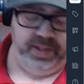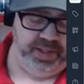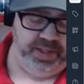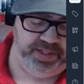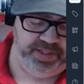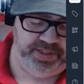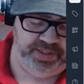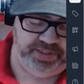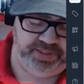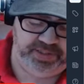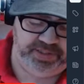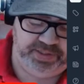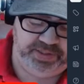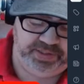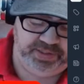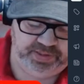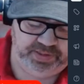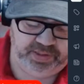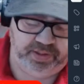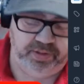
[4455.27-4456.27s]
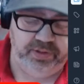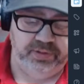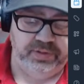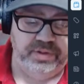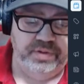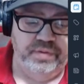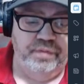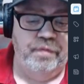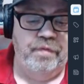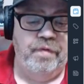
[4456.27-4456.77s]
this is
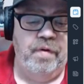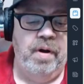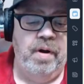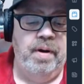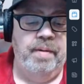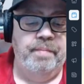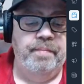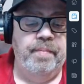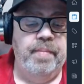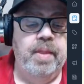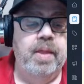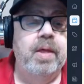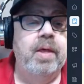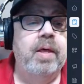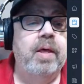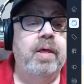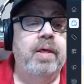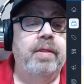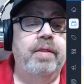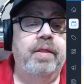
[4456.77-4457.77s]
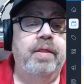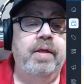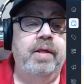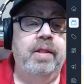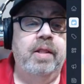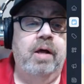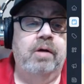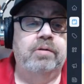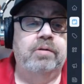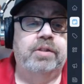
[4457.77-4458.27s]
also from the
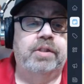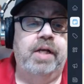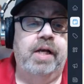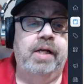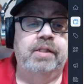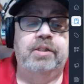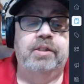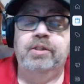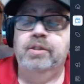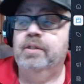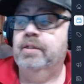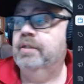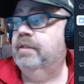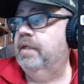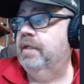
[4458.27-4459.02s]
Los Angeles